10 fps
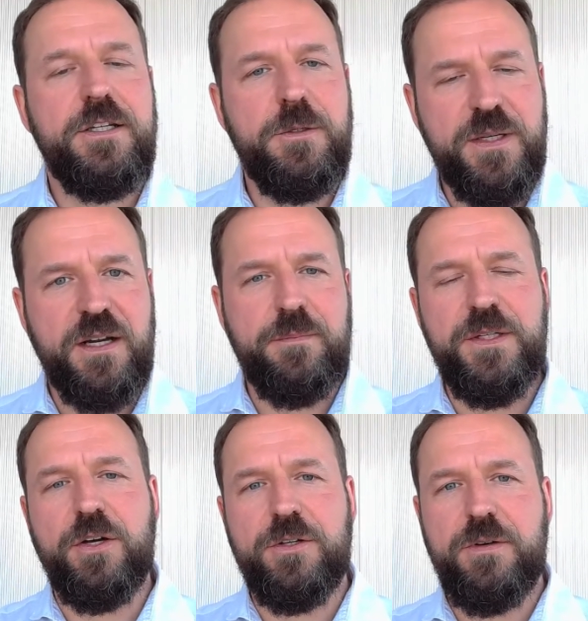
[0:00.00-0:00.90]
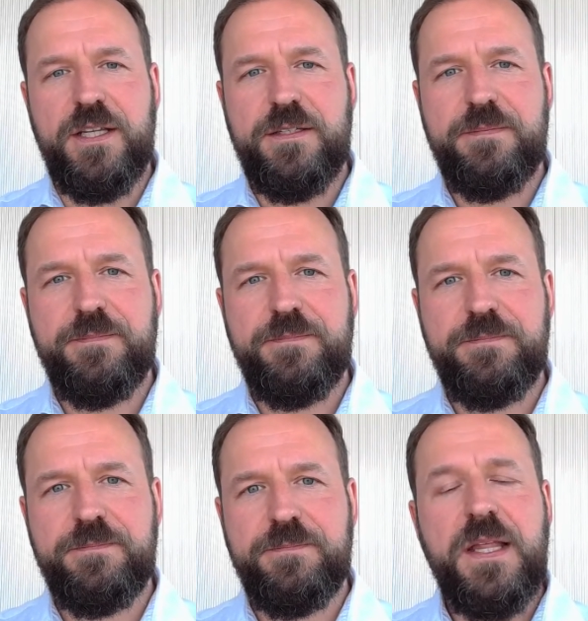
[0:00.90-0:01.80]
to become beyond great.
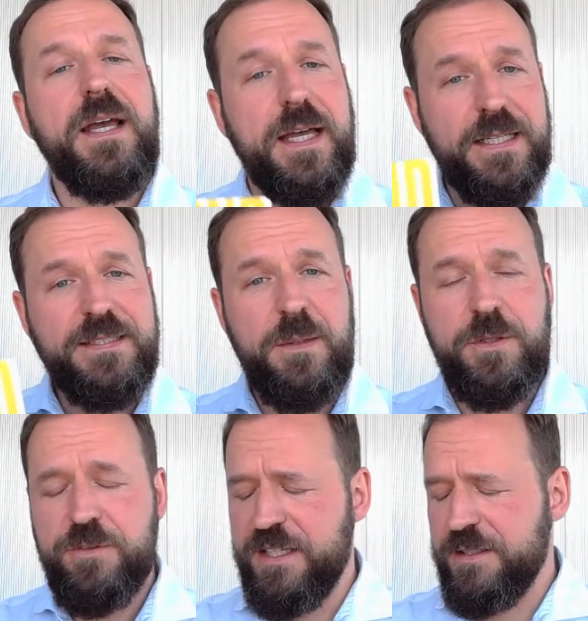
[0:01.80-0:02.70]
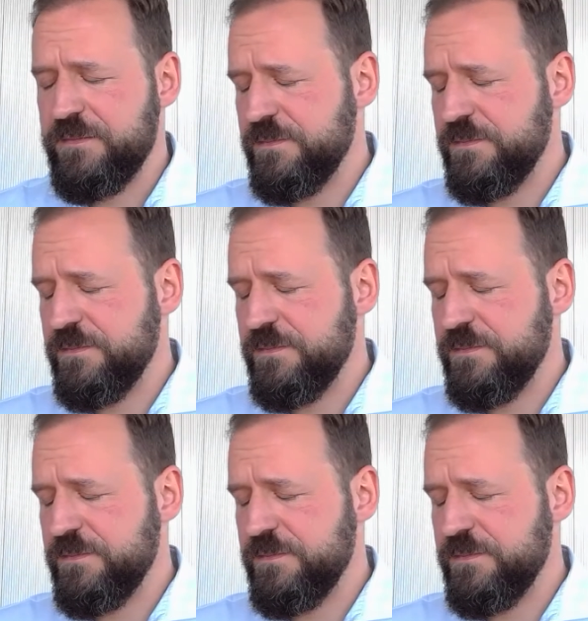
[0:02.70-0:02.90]
And let's keep on reading.